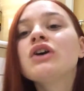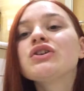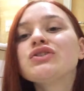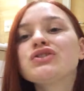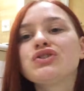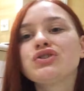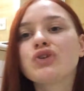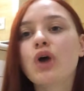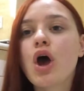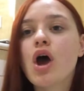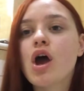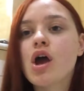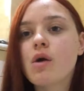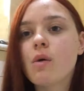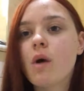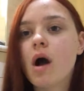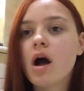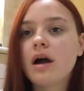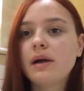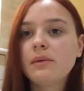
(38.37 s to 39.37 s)
So
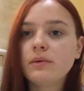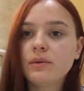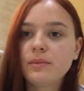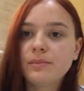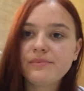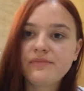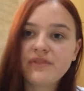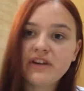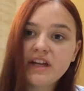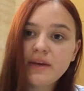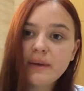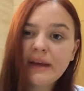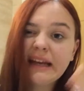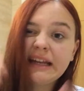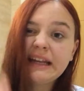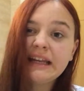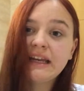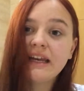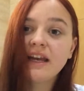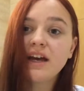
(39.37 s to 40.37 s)
I am videoing
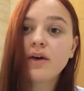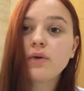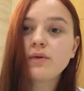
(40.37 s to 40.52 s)
in here.